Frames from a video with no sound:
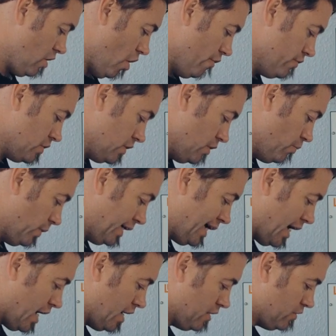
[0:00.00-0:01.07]
obviously we
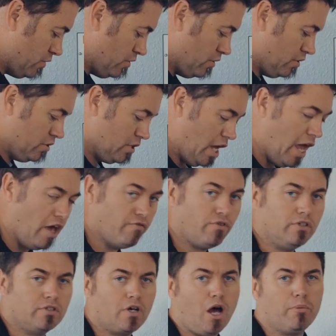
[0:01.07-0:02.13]
can't do
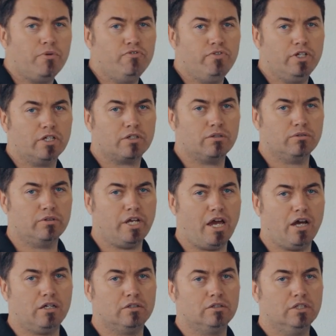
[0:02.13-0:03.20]
every type of vehicle
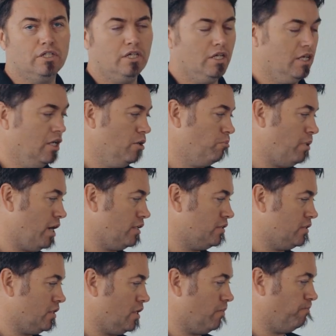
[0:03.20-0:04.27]
now,
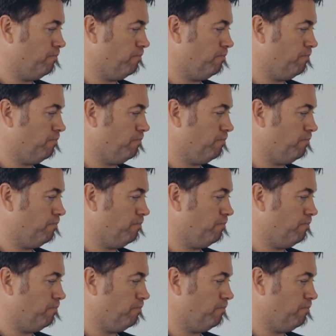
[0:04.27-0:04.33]
but